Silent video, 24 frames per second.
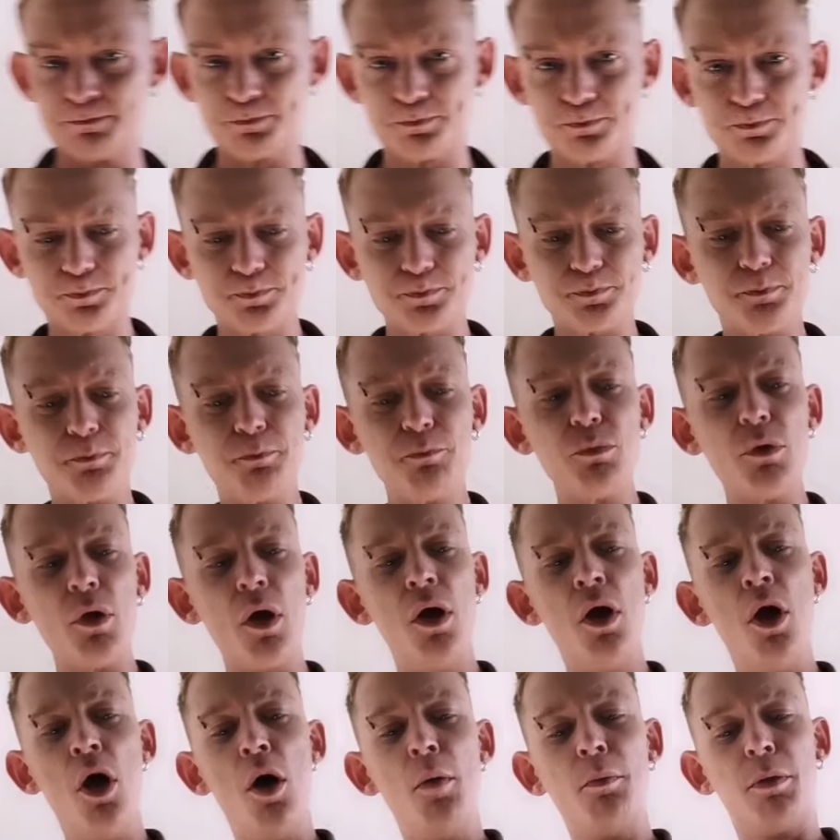in,
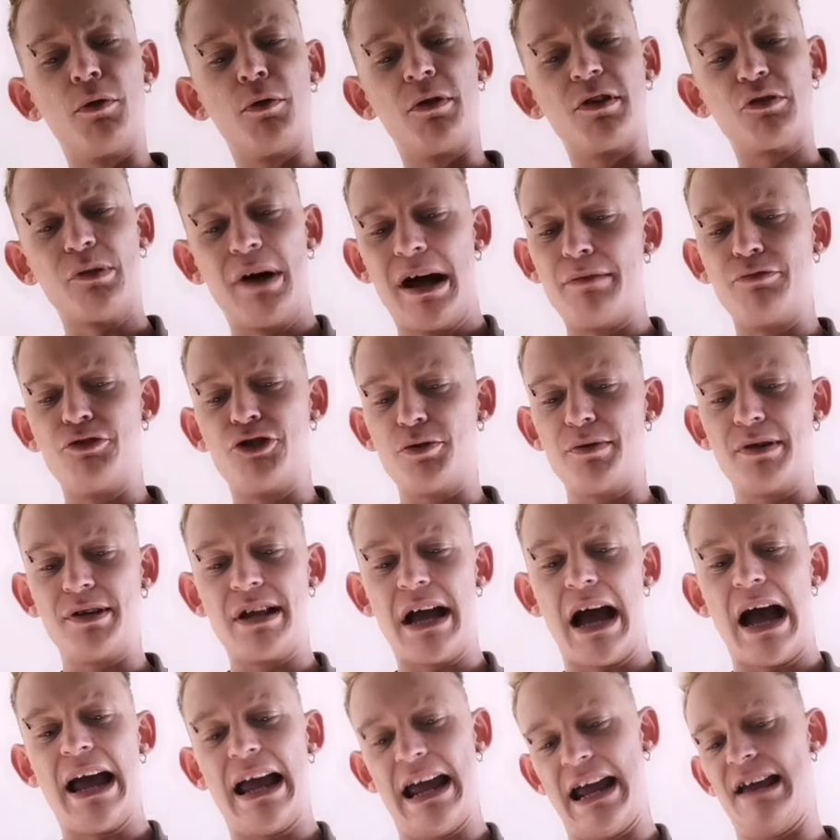but the reason why
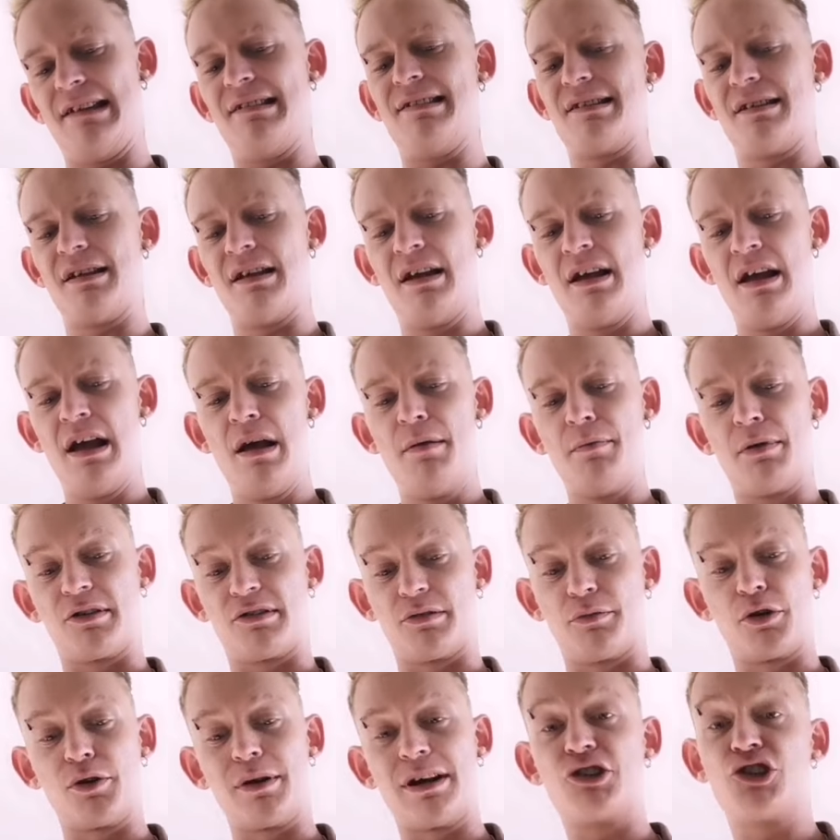I'm doing that is
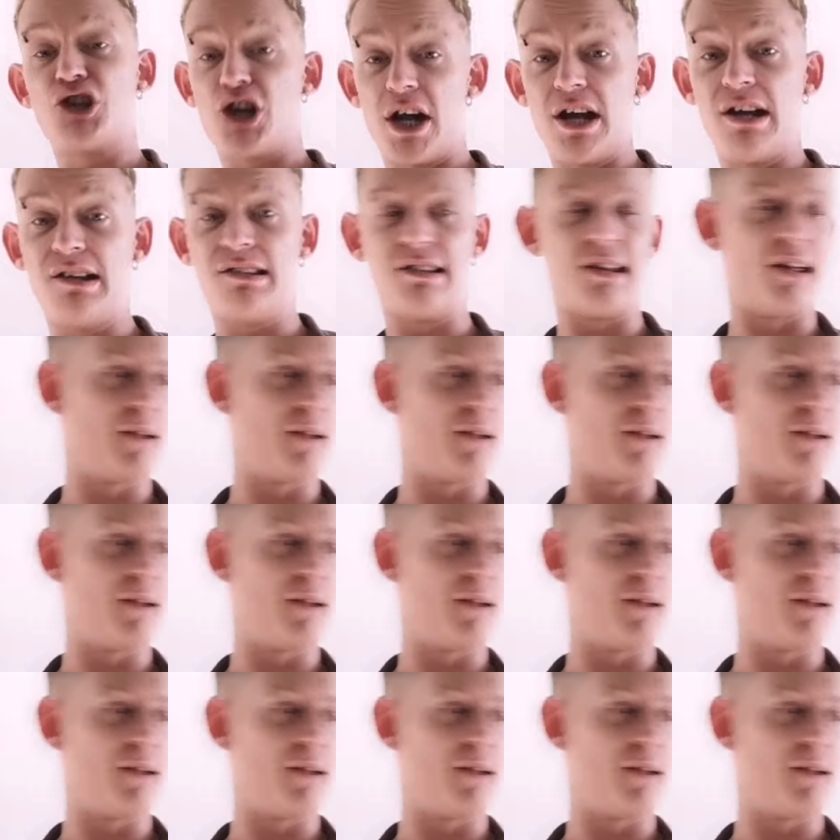because I'm going to